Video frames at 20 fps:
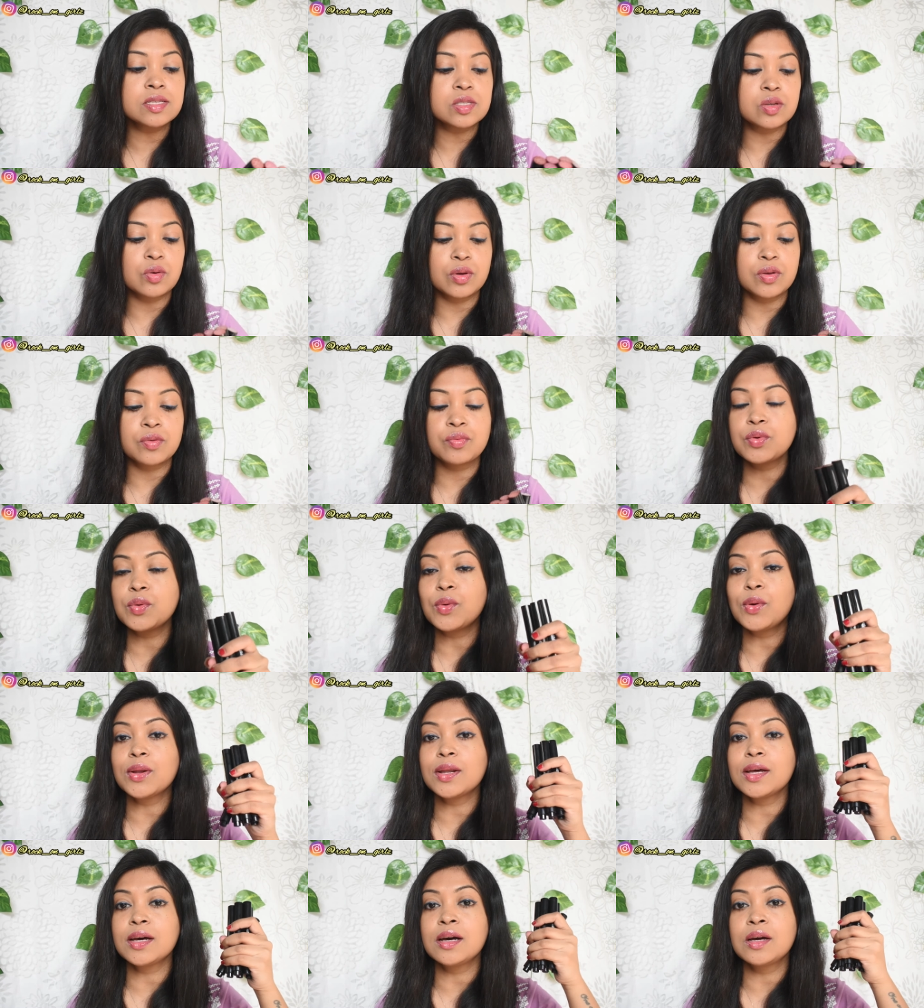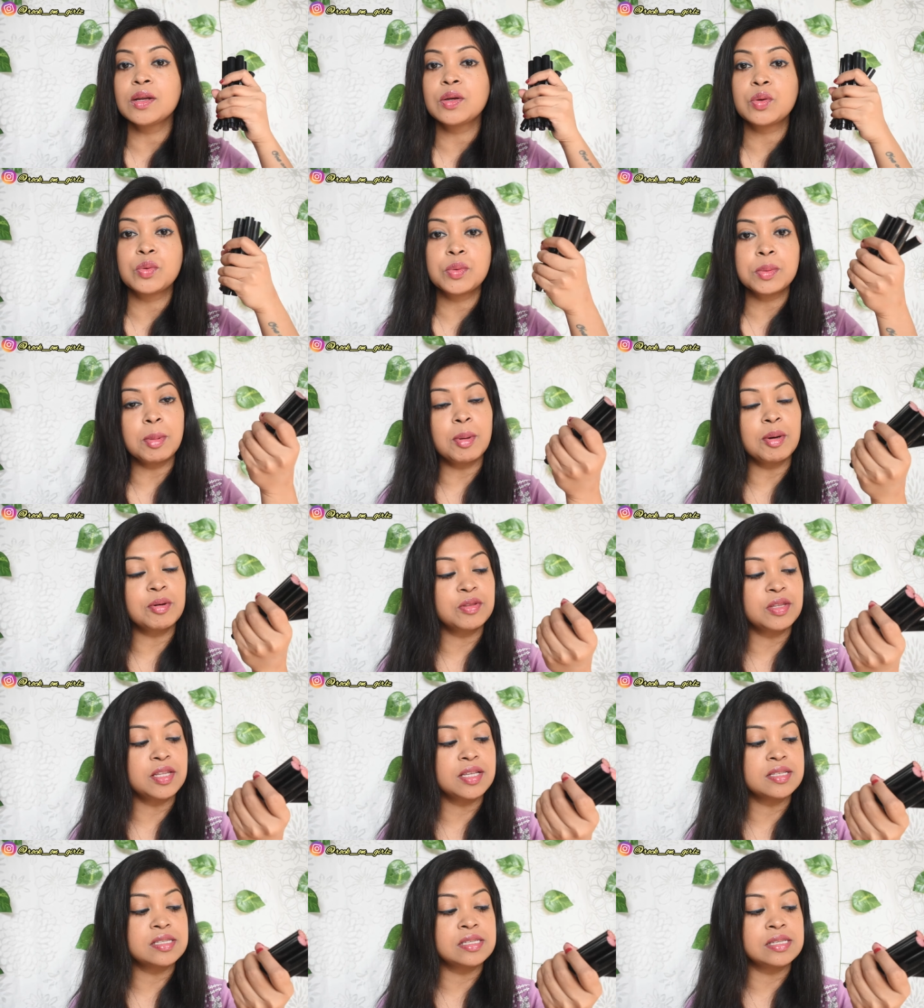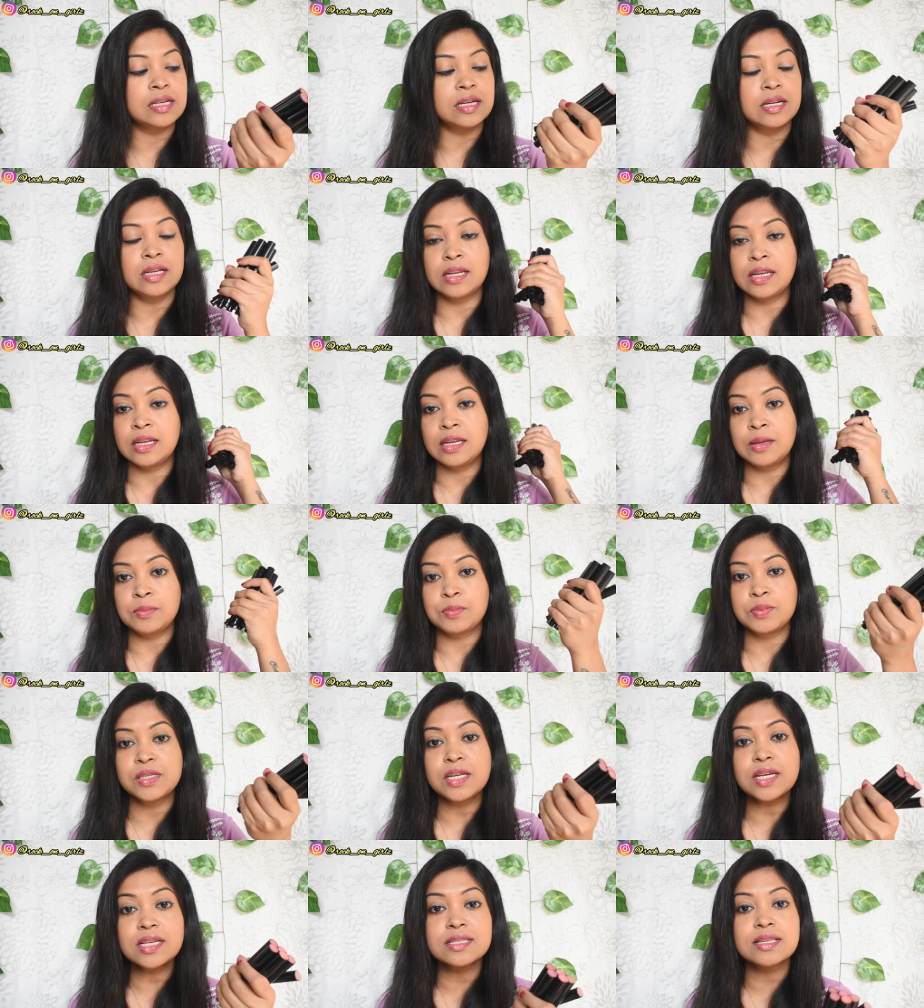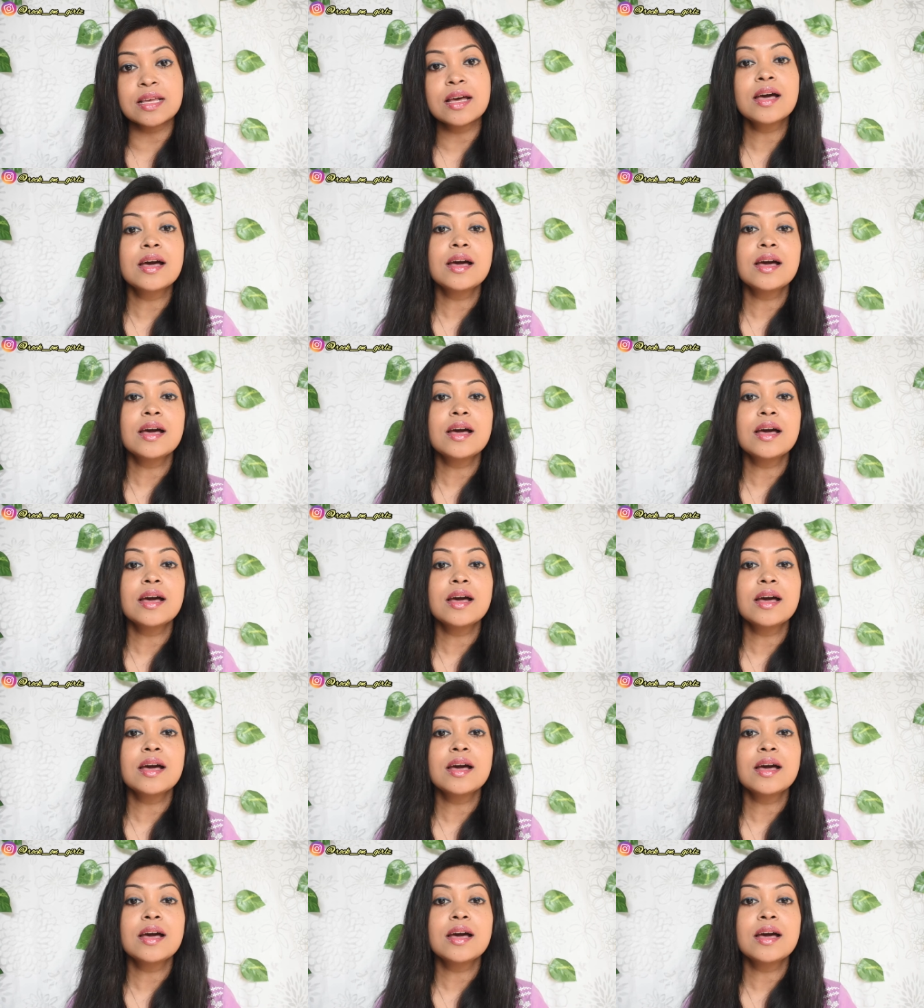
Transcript: So if you wanna know about these uh, lipsticks,